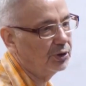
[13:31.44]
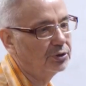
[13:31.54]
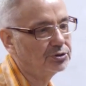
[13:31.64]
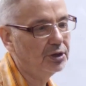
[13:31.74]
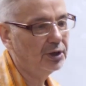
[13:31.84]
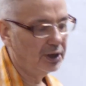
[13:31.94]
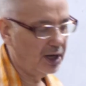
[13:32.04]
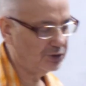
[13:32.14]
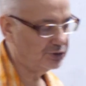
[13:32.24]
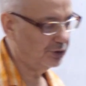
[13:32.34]
because
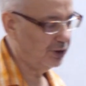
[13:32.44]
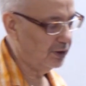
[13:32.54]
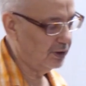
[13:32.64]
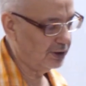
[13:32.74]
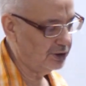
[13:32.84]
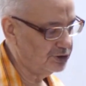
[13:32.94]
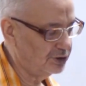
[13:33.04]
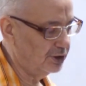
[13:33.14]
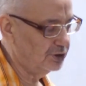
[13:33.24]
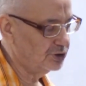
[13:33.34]
actually
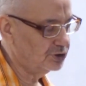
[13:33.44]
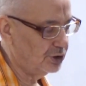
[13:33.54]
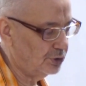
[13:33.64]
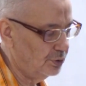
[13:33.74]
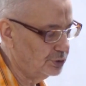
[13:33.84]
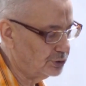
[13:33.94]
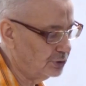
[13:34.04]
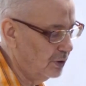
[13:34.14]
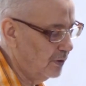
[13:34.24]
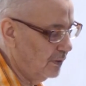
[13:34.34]
originally this Coriolis
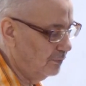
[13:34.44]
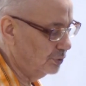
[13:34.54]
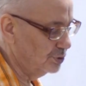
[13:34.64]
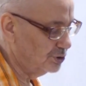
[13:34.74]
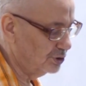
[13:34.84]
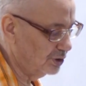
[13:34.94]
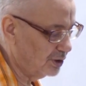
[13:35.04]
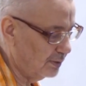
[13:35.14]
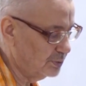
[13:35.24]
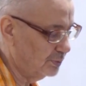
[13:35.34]
velocity
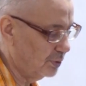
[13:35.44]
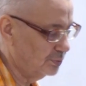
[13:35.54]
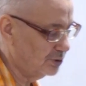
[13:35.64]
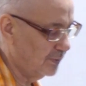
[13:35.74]
comes from